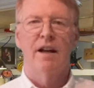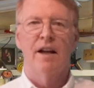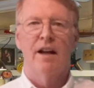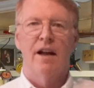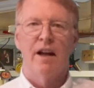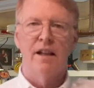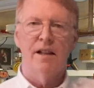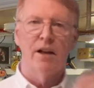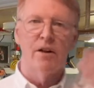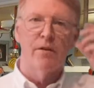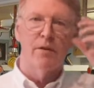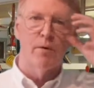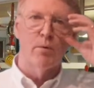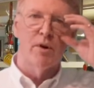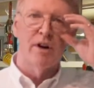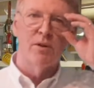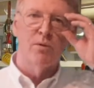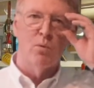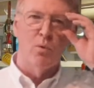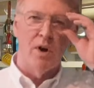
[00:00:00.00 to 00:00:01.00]
Hello
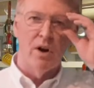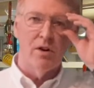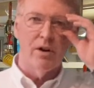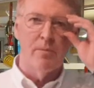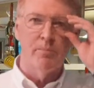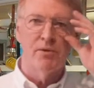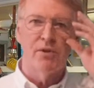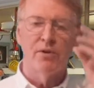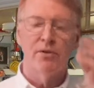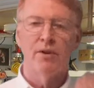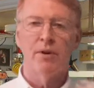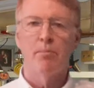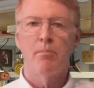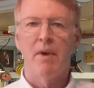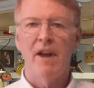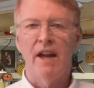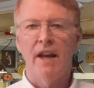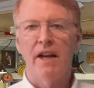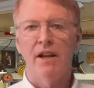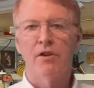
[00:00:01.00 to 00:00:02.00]
everyone, welcome to the
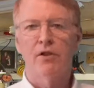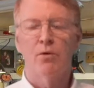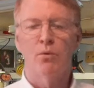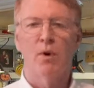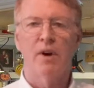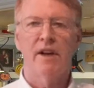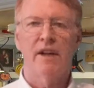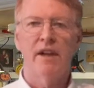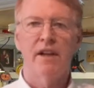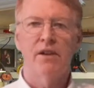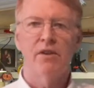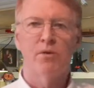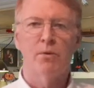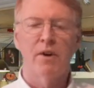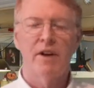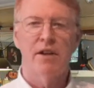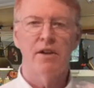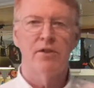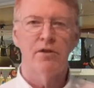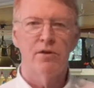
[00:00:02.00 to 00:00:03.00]
May
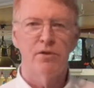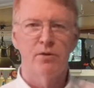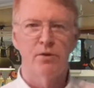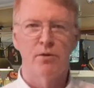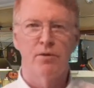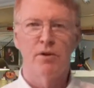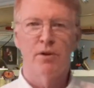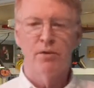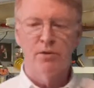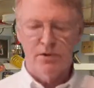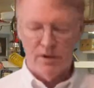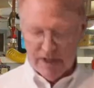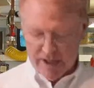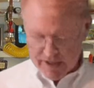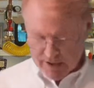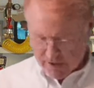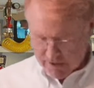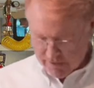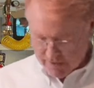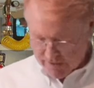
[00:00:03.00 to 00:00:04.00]
2022
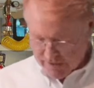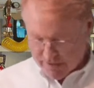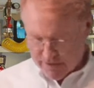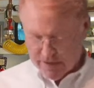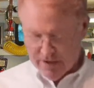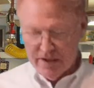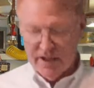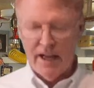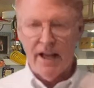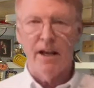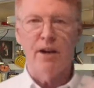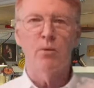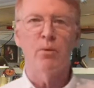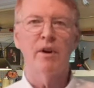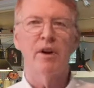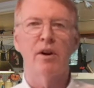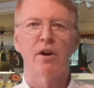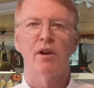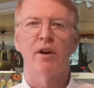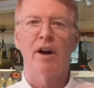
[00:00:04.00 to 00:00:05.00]
newsletter. Today
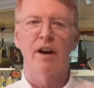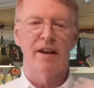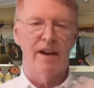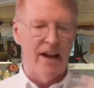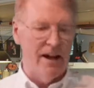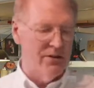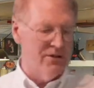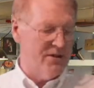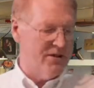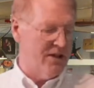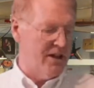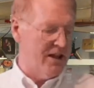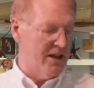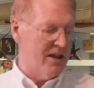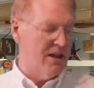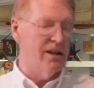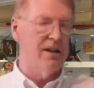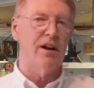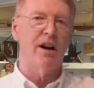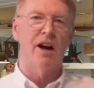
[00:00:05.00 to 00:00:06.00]
we are
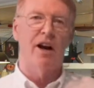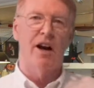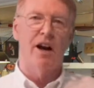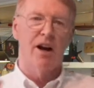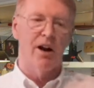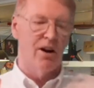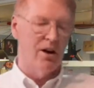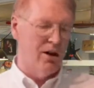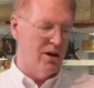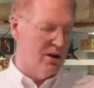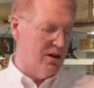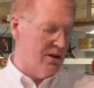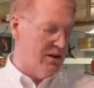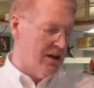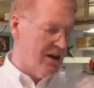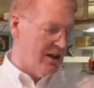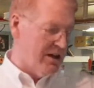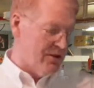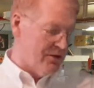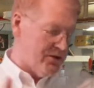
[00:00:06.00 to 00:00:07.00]
announcing our
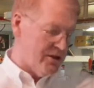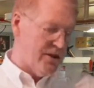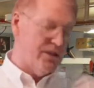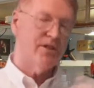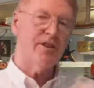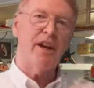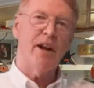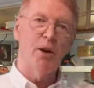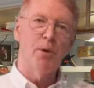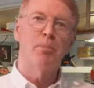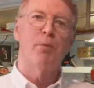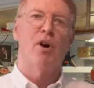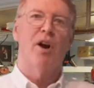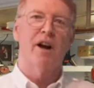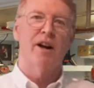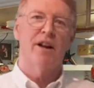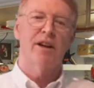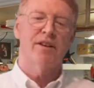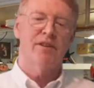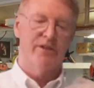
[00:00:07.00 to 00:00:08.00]
G-Scale
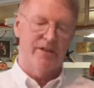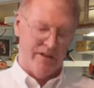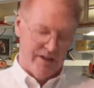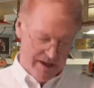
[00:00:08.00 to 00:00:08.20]
products.